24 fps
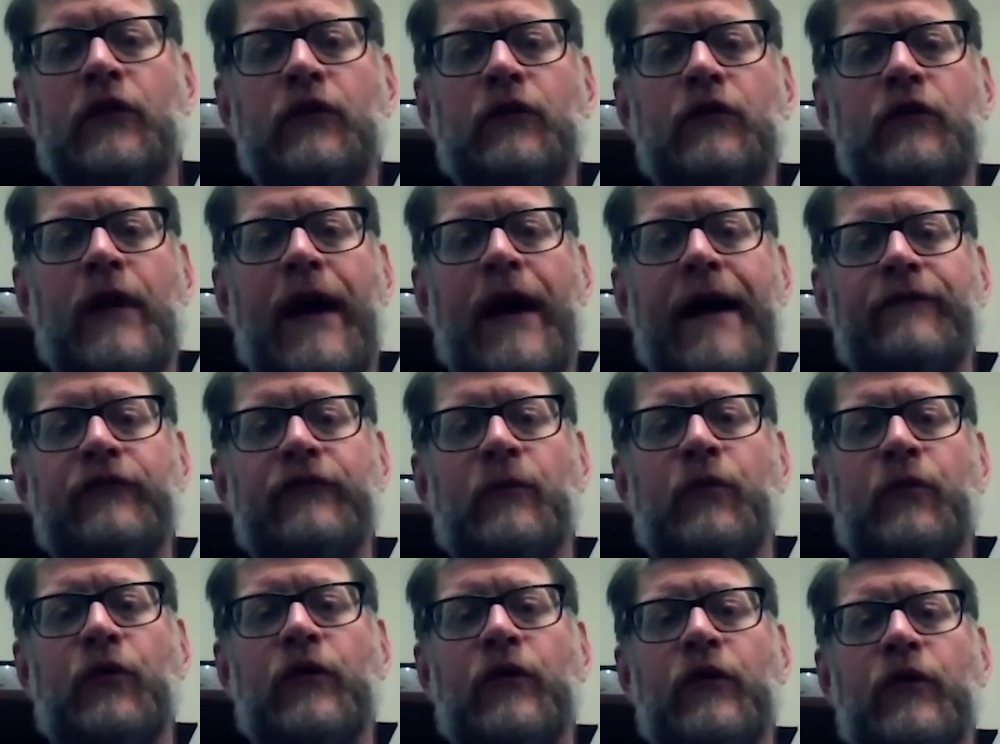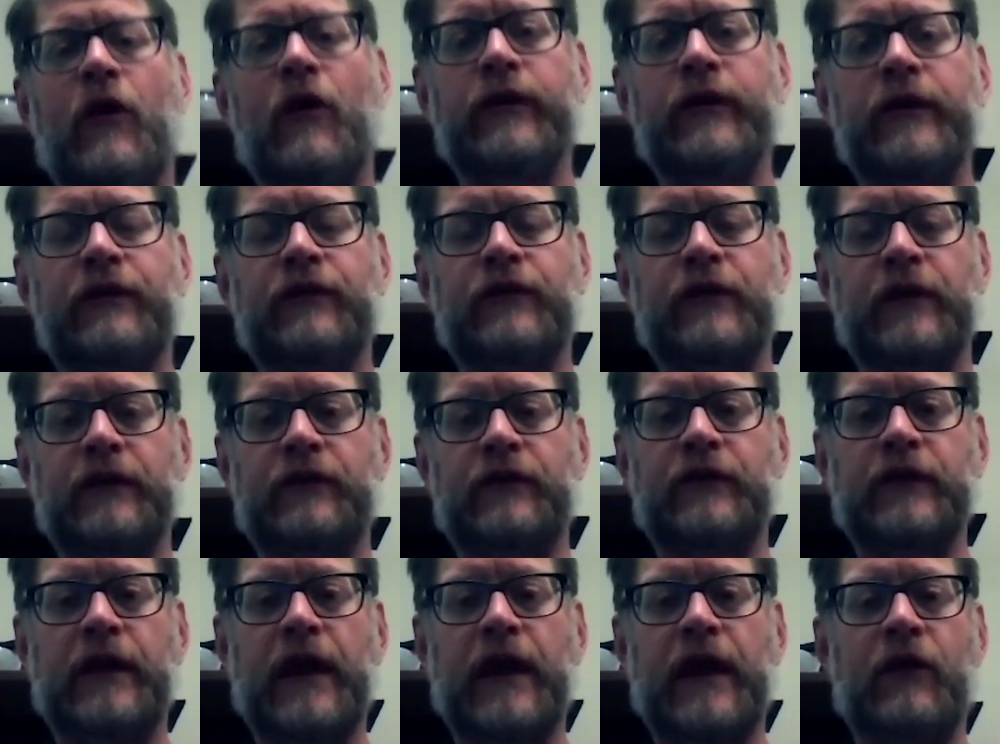You have to put all these
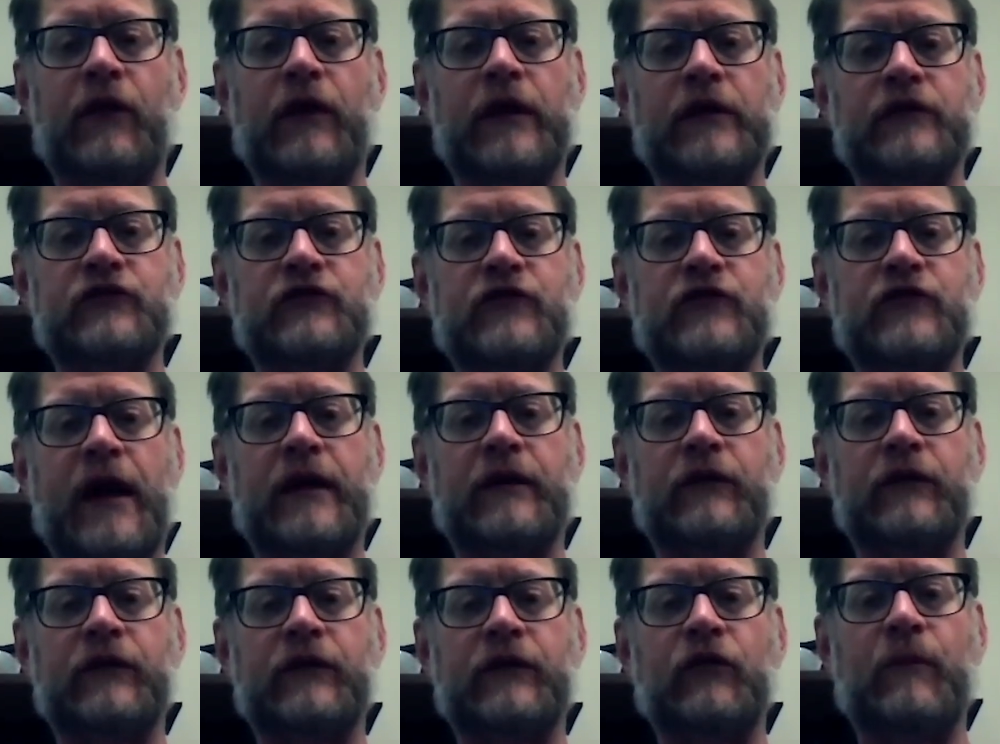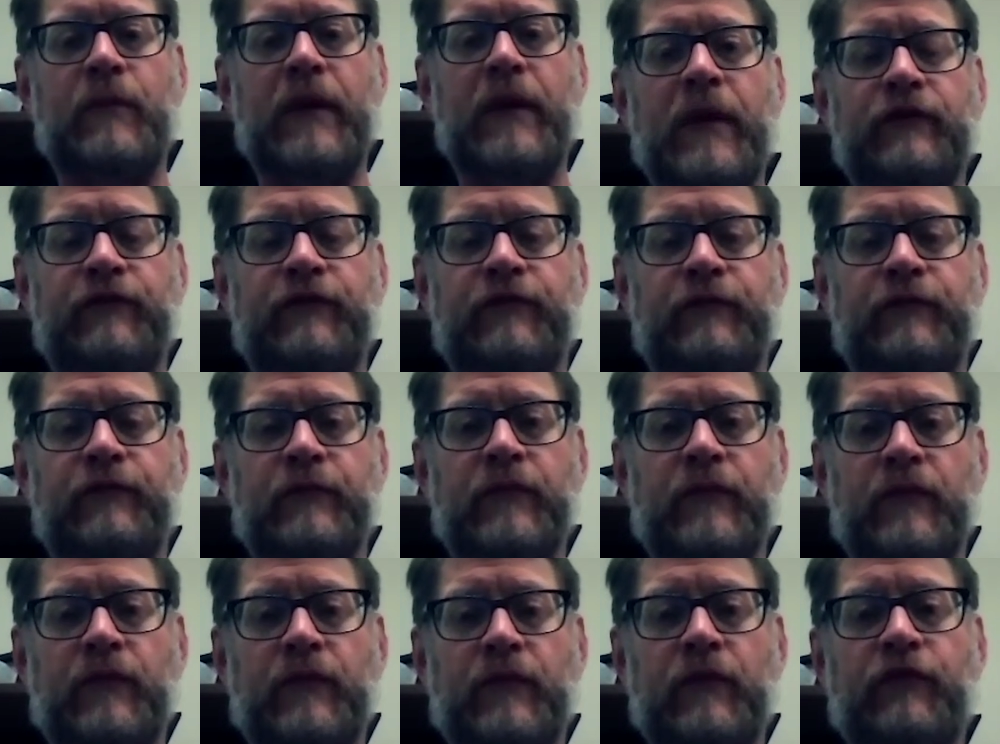things together and try to best
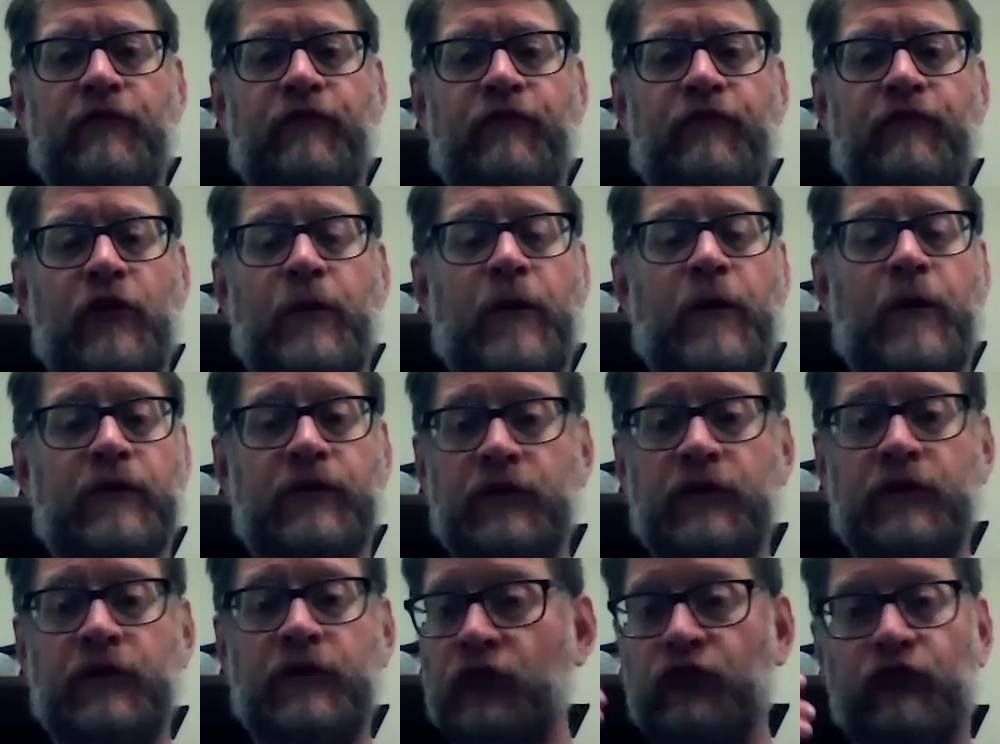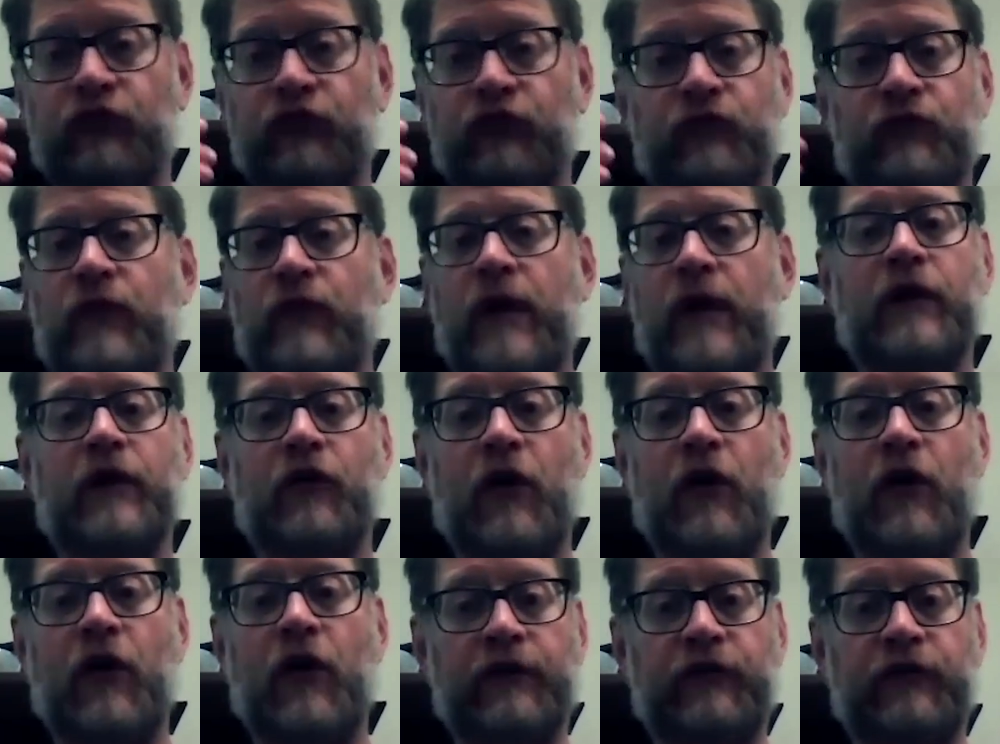for the person who's
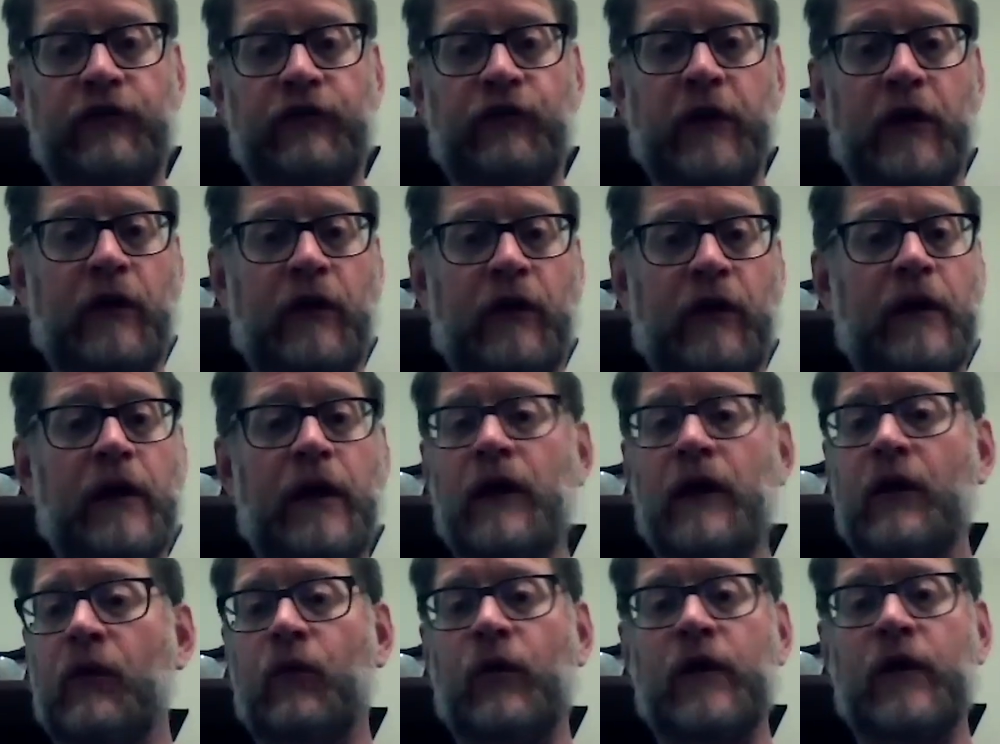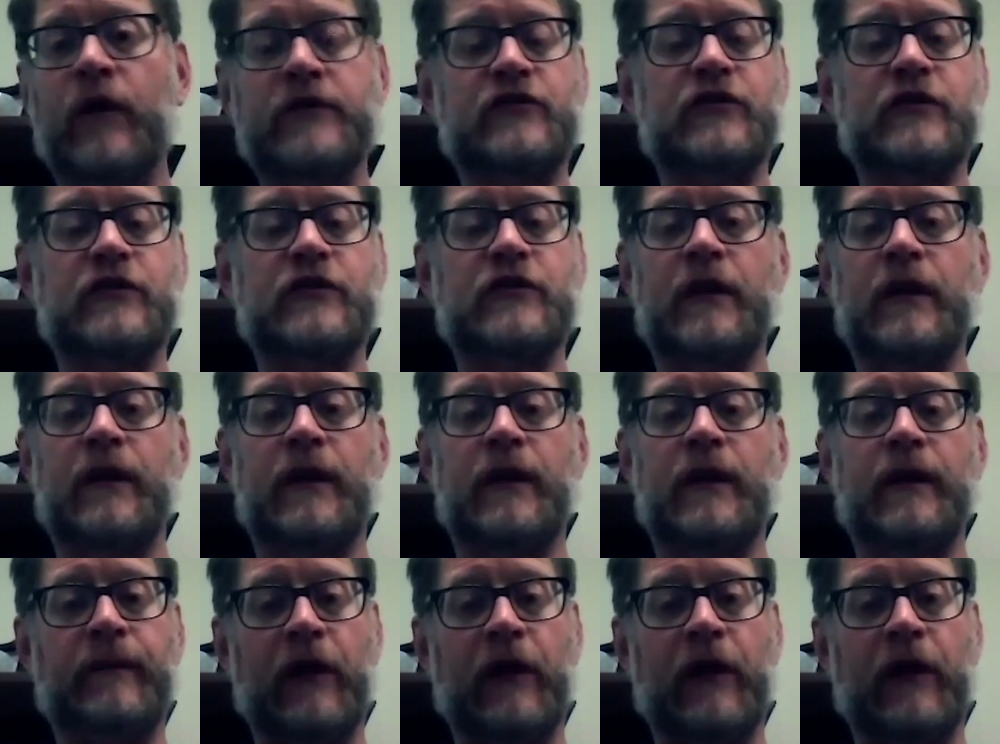right across from you, which,